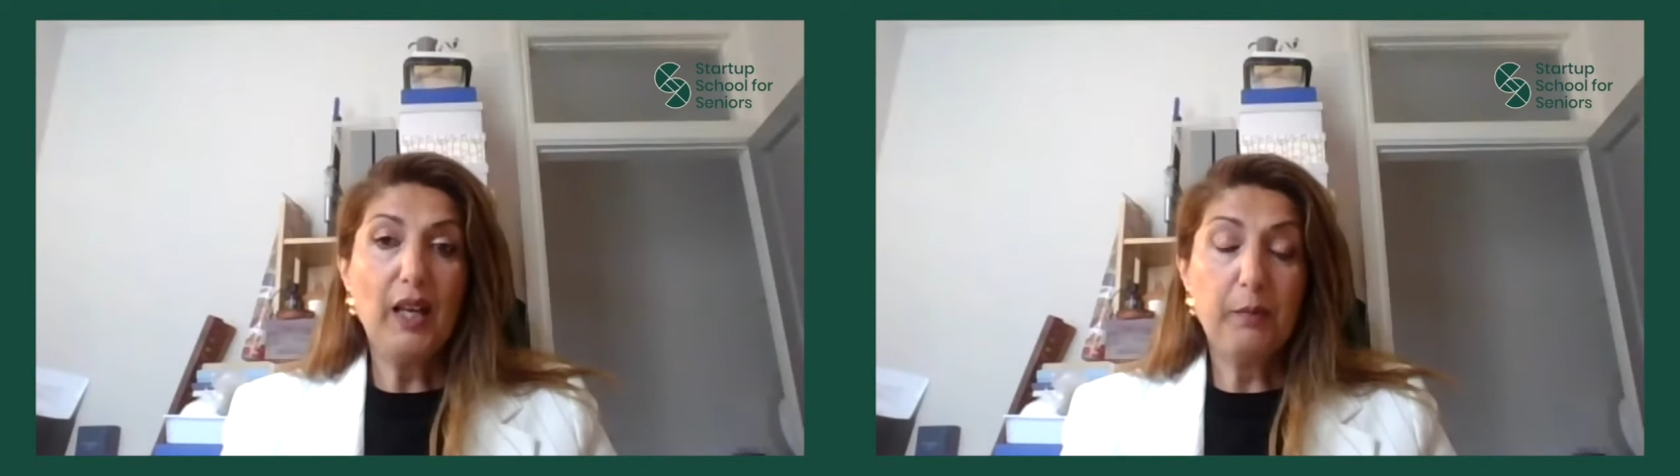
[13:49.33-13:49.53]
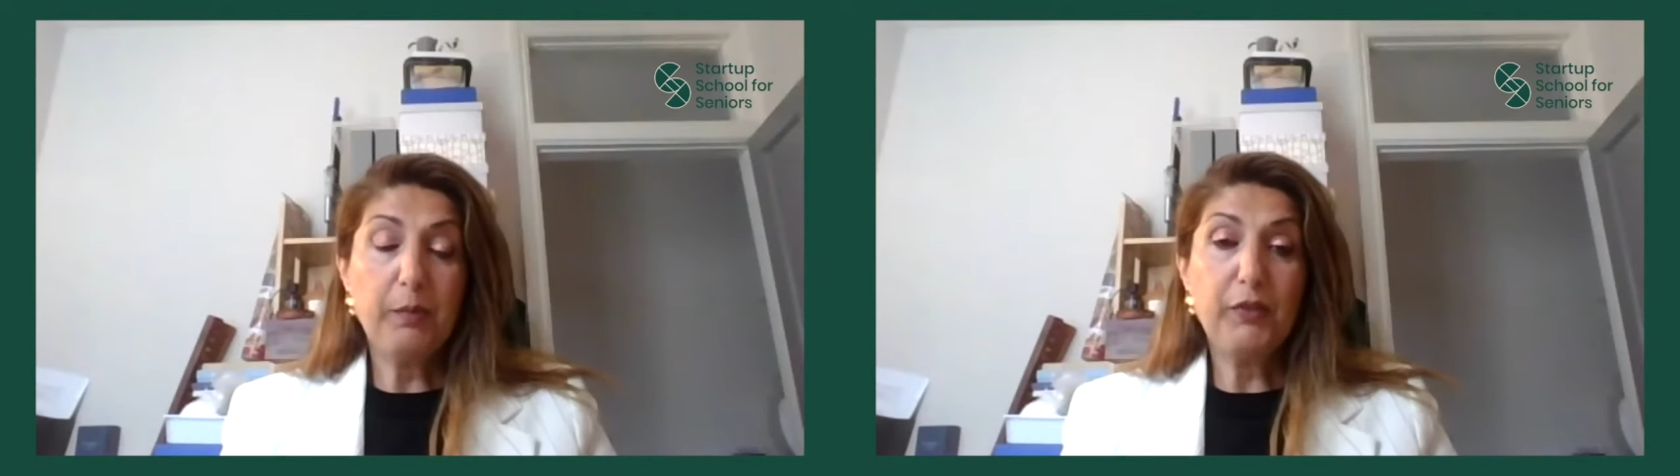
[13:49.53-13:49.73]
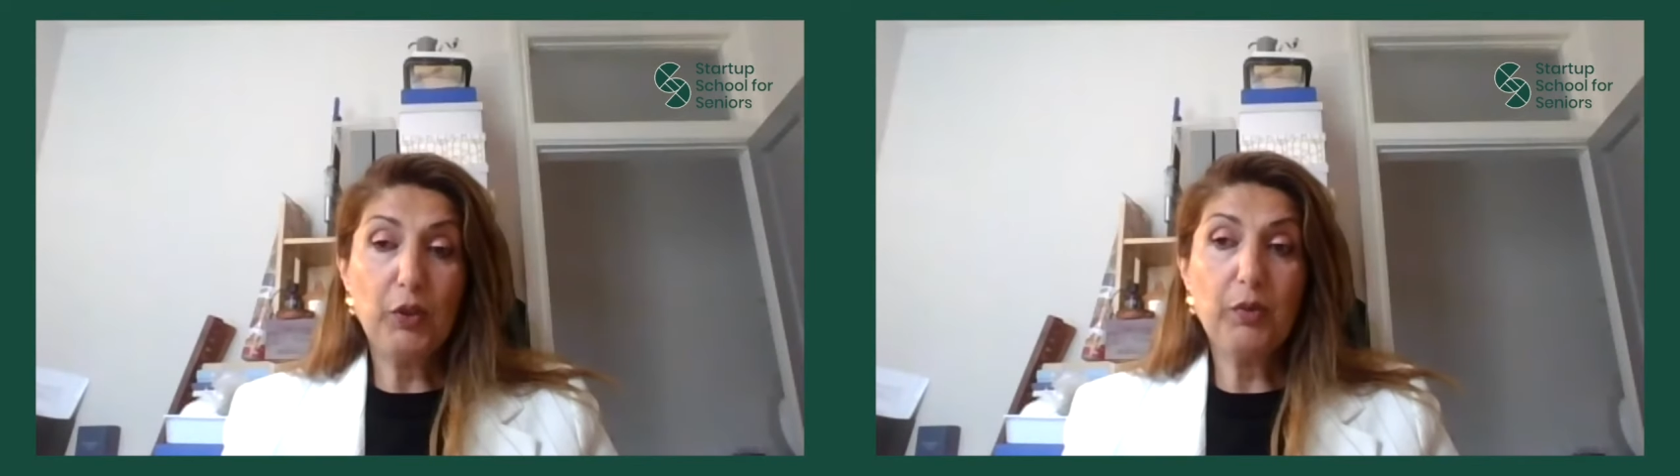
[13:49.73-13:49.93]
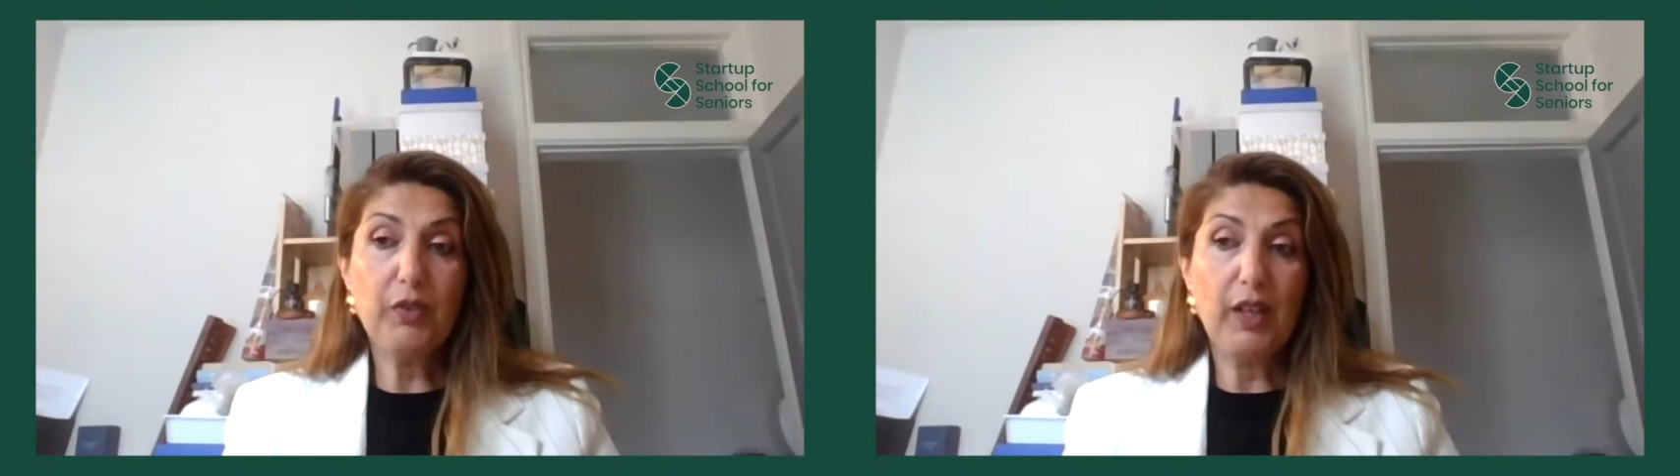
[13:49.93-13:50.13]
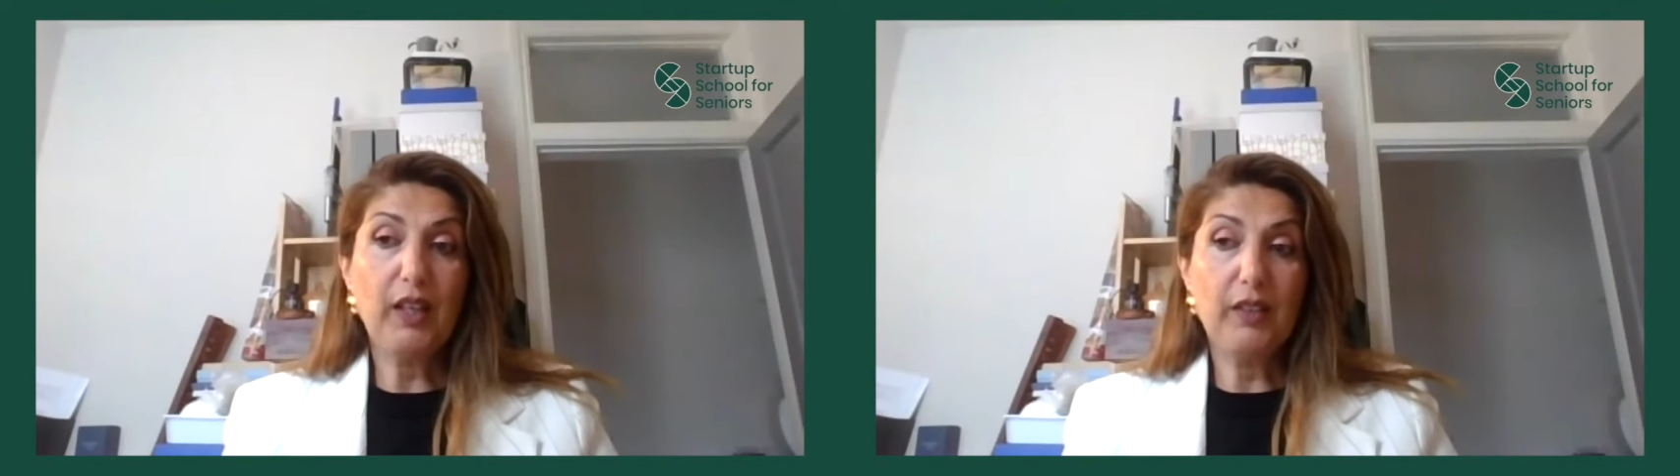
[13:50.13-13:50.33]

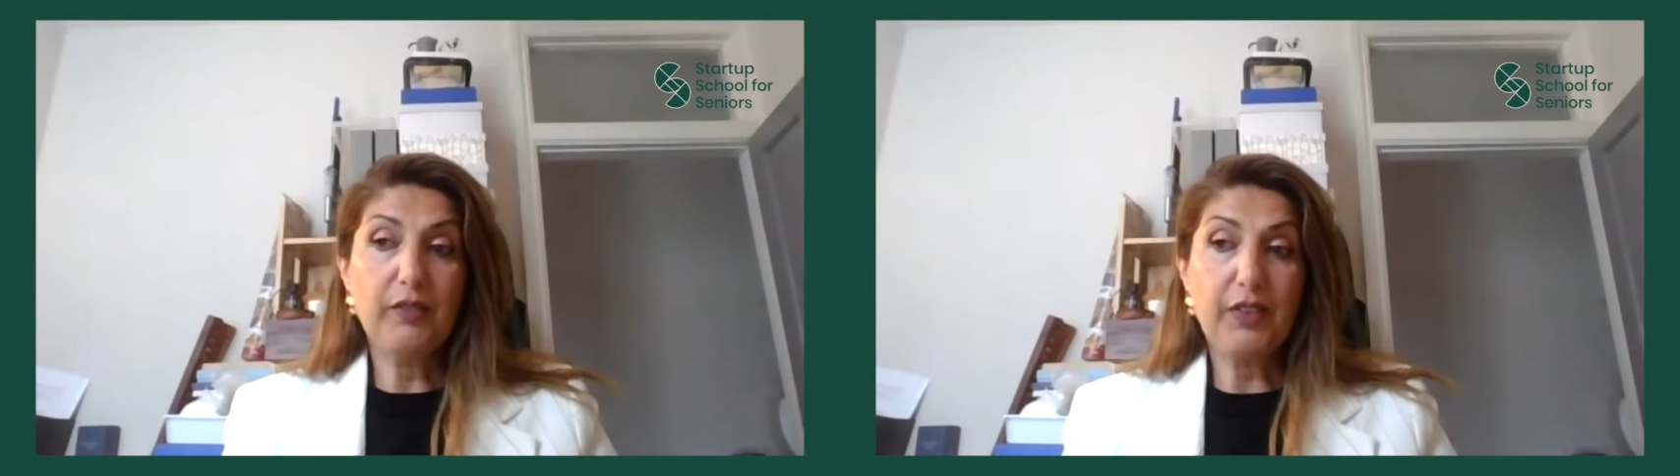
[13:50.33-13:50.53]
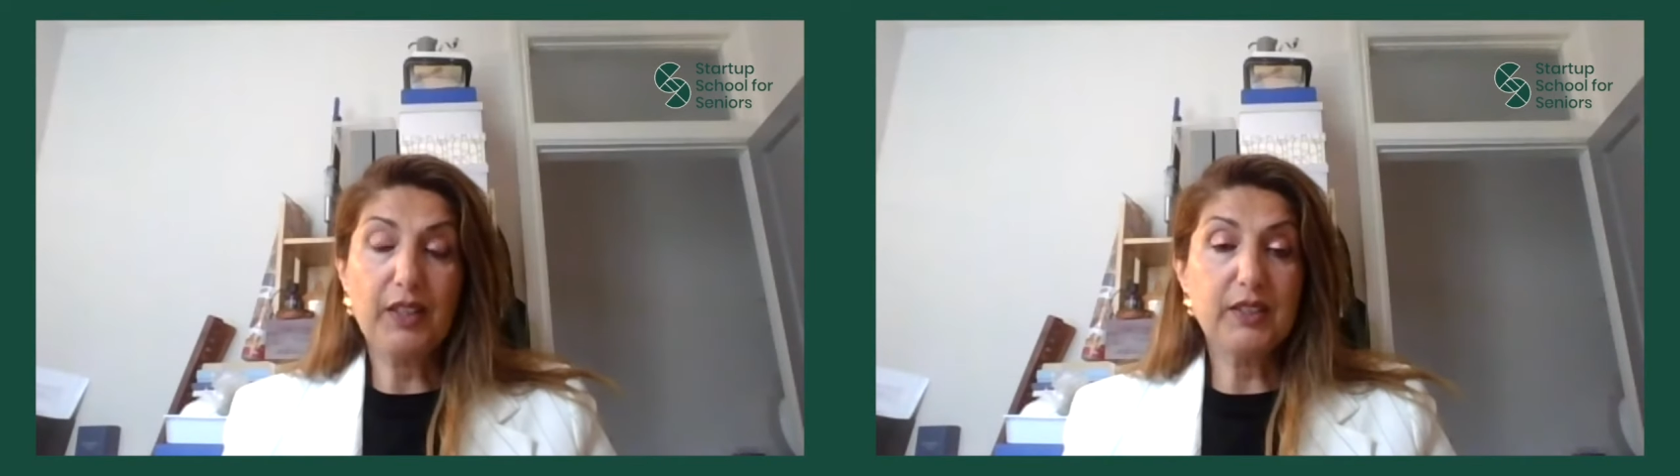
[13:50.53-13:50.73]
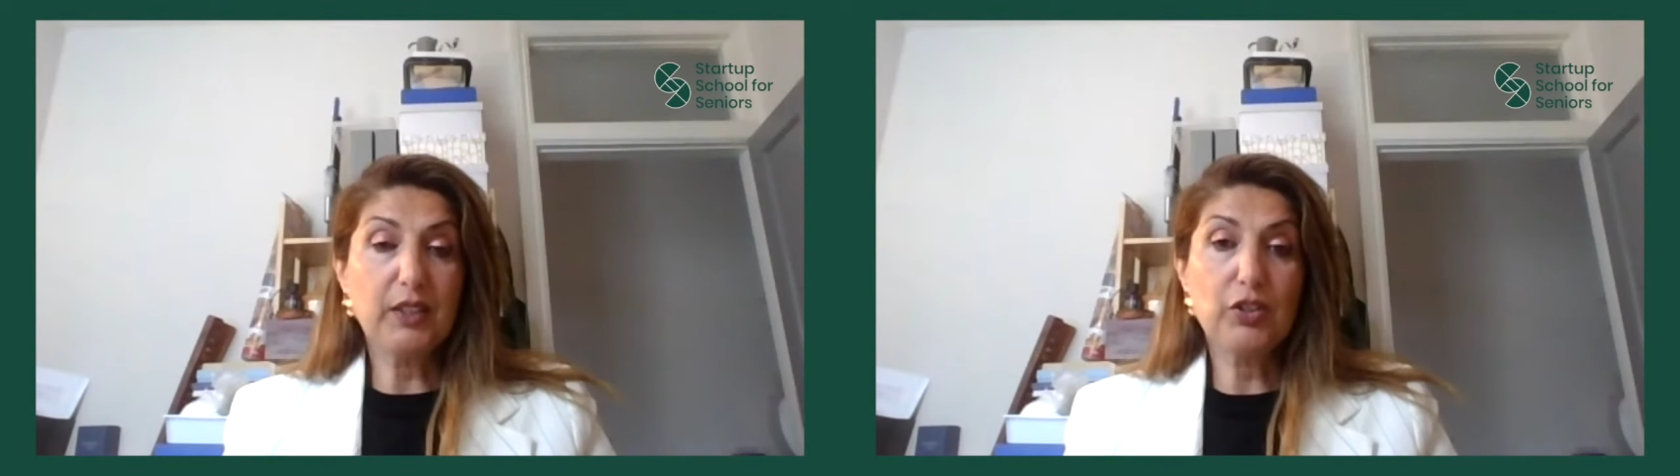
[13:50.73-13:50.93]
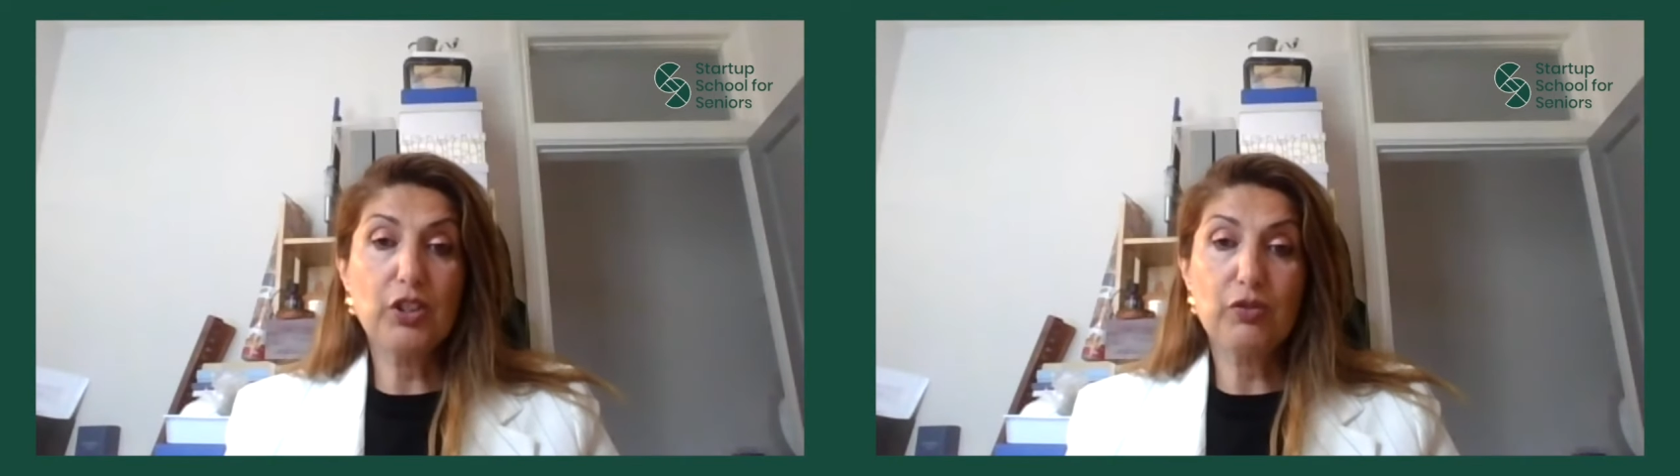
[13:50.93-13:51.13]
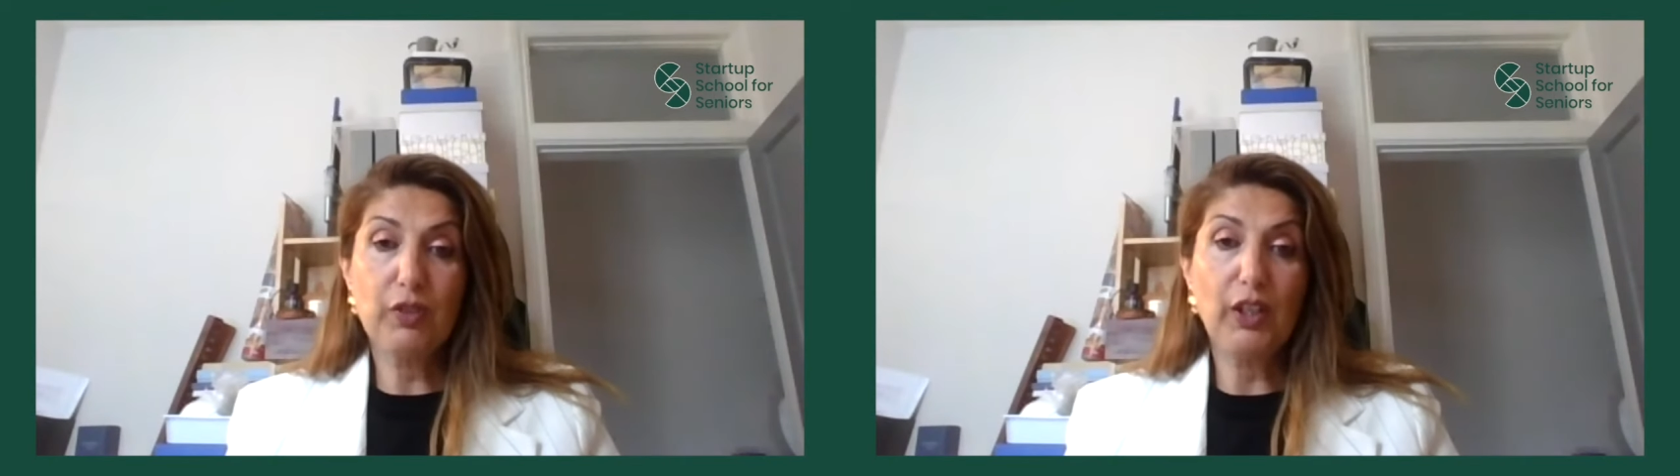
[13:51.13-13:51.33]
Perfumery and fragrance industry
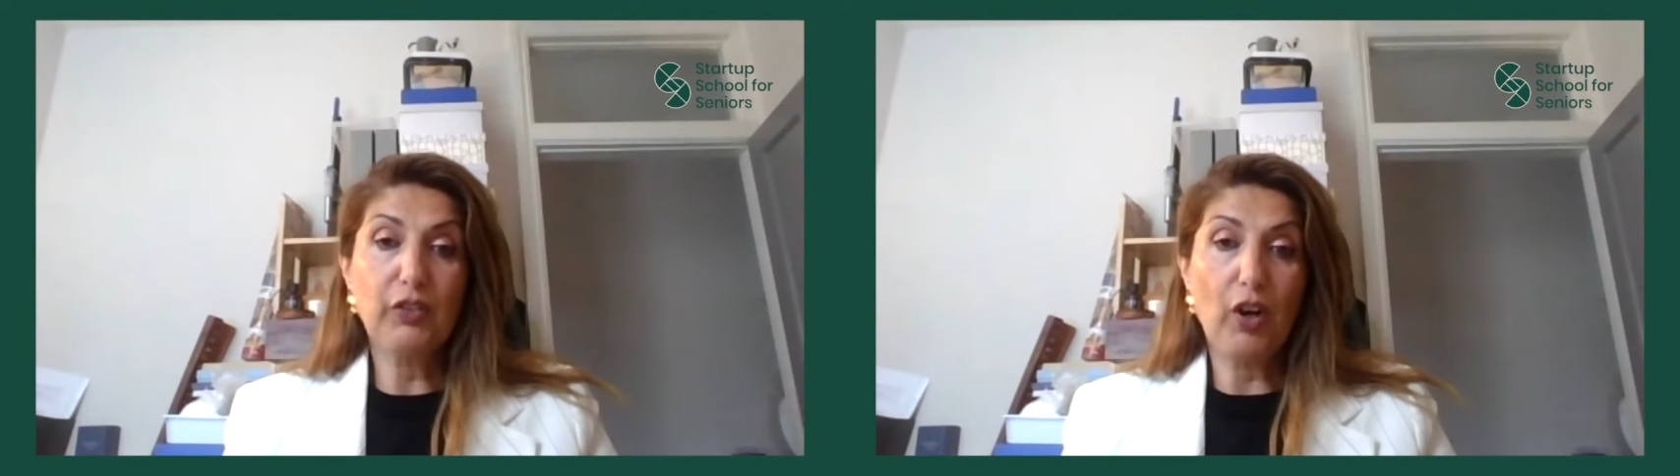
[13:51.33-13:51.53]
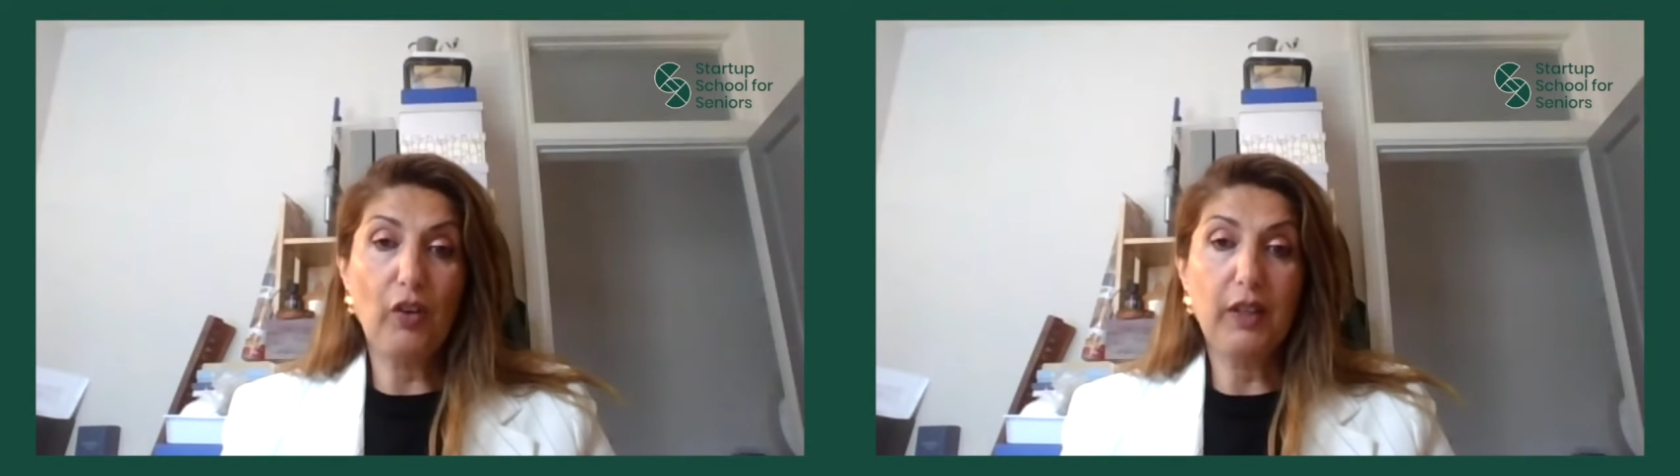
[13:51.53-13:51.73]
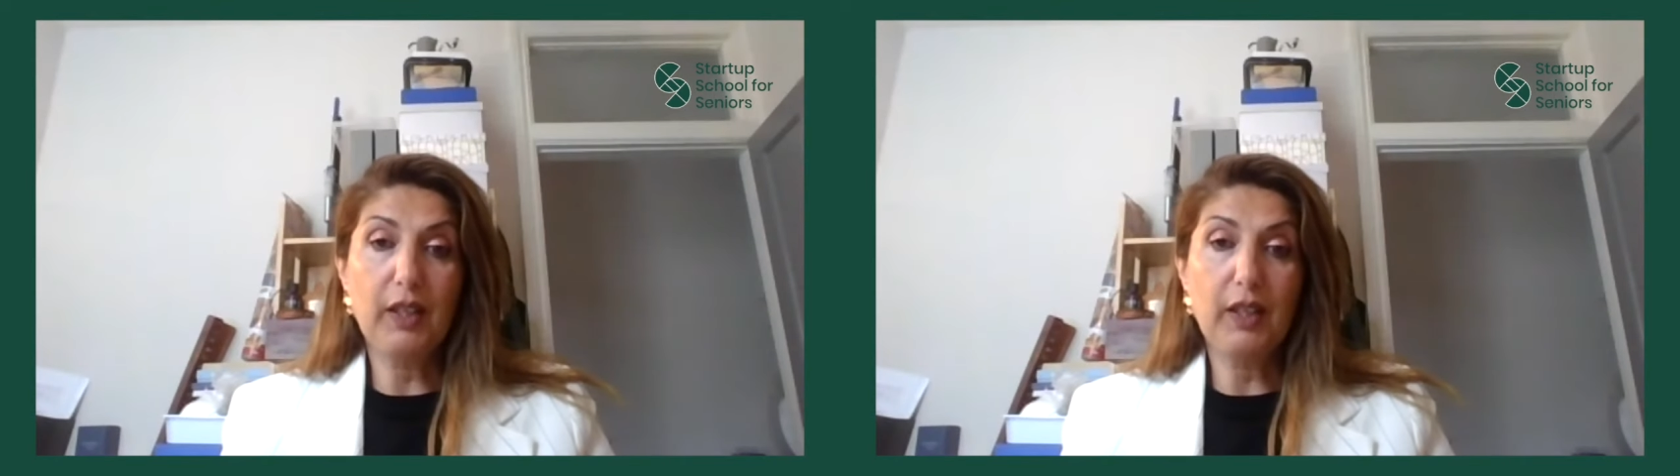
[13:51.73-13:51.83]
is really growing.